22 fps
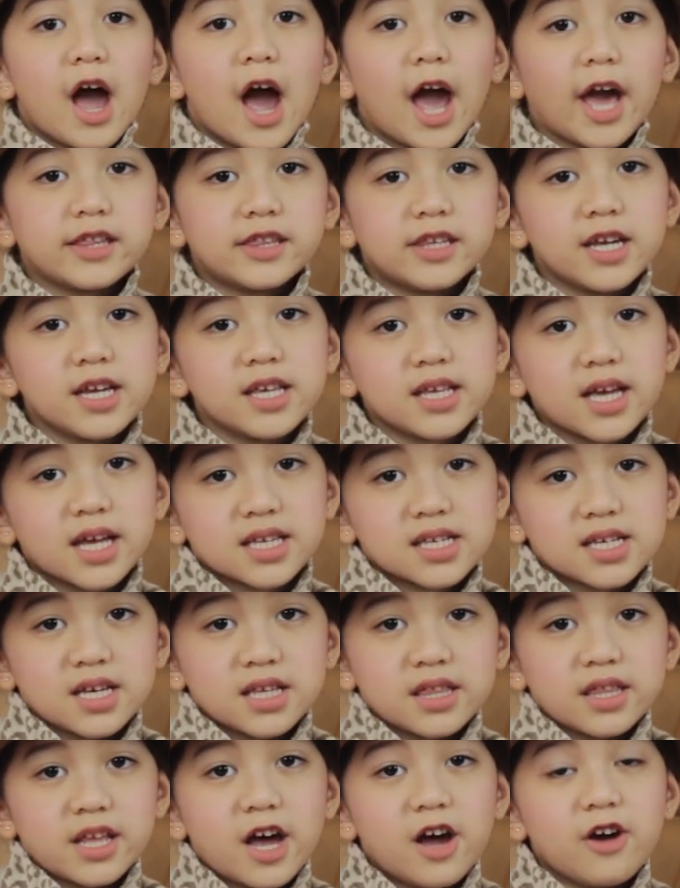I think that's
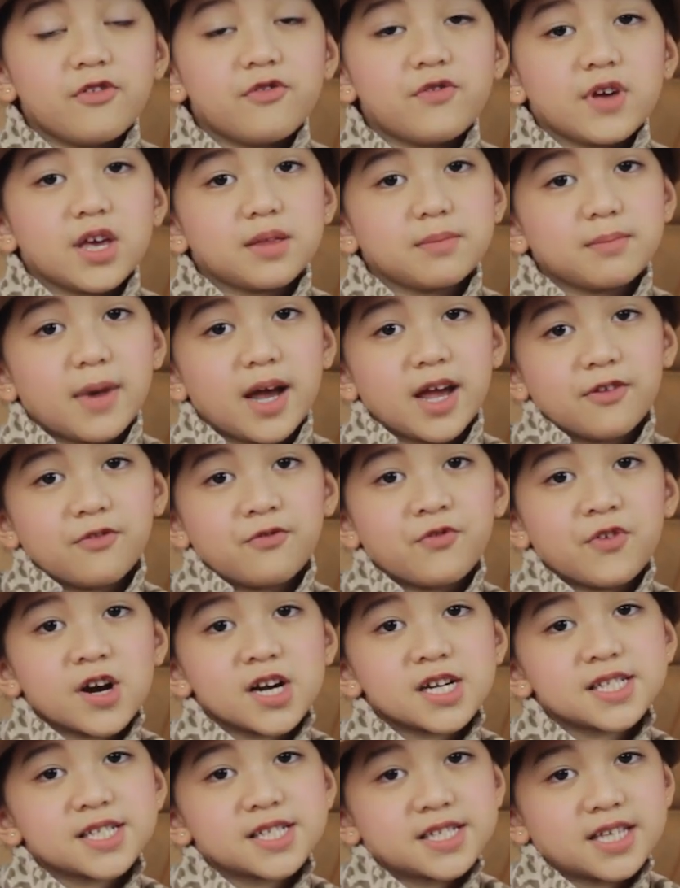enough in my
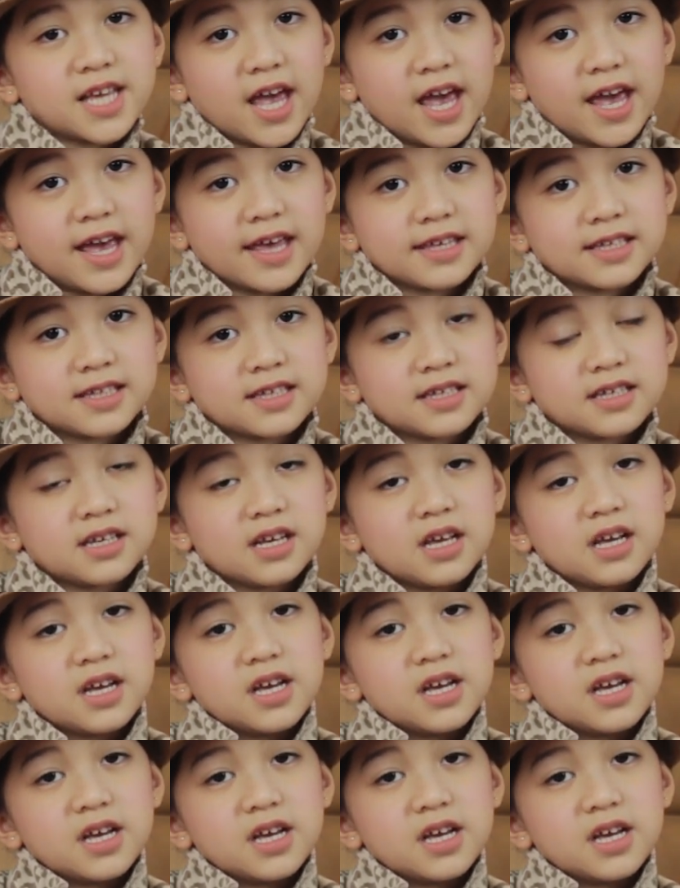first case.